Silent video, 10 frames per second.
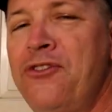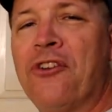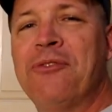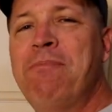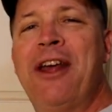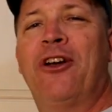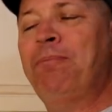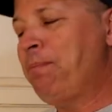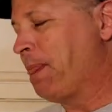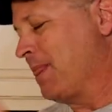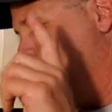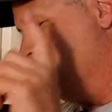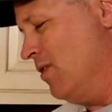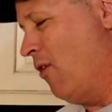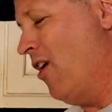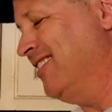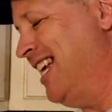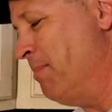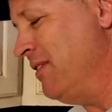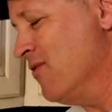Nothing better. Our
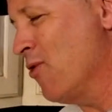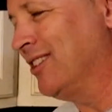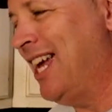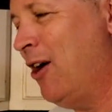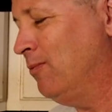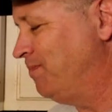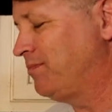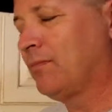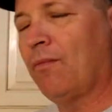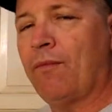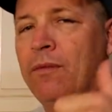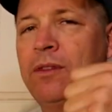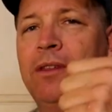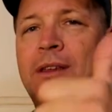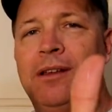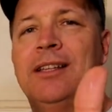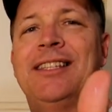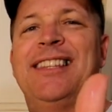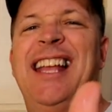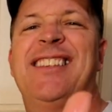example even worked out.
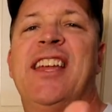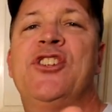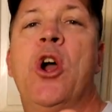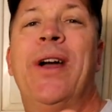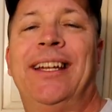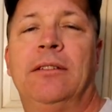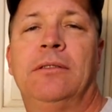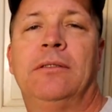That's how you do it.